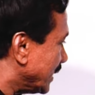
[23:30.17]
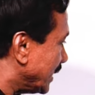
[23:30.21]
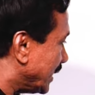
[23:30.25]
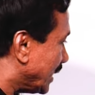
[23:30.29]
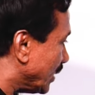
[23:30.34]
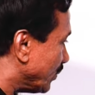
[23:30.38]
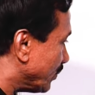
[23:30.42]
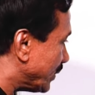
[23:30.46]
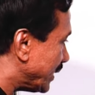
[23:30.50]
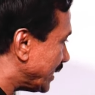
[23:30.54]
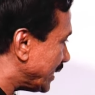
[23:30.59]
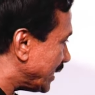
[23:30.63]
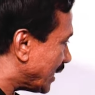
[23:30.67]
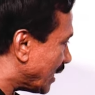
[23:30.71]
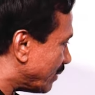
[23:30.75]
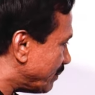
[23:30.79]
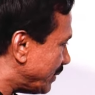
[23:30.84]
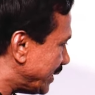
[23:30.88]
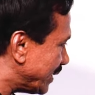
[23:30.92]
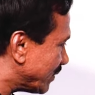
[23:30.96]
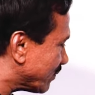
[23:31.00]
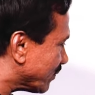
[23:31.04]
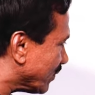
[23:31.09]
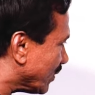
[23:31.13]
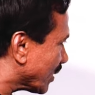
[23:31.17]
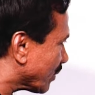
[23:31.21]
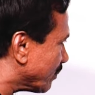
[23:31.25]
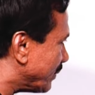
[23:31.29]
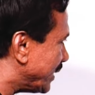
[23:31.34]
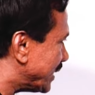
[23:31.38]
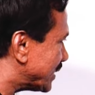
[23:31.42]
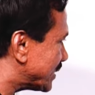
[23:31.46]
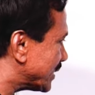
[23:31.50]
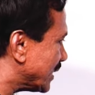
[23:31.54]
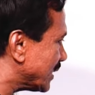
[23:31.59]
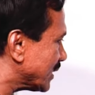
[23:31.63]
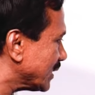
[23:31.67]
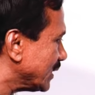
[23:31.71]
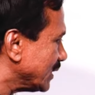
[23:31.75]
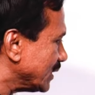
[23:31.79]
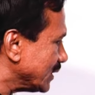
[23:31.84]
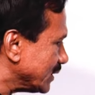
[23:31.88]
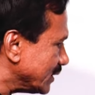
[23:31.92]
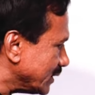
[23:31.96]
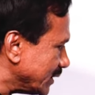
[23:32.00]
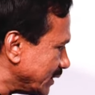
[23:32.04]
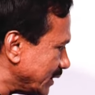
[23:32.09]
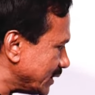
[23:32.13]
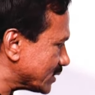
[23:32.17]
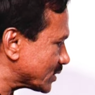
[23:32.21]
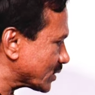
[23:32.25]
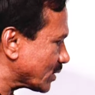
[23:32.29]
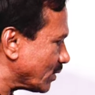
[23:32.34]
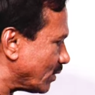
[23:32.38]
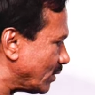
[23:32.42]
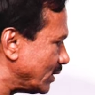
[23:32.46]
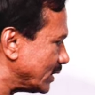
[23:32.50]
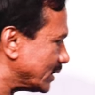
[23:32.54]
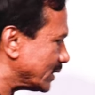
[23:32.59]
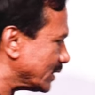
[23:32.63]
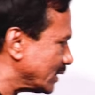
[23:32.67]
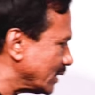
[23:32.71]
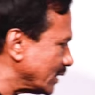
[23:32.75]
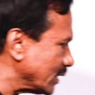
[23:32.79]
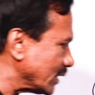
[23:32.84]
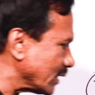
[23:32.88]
during gamete formation is called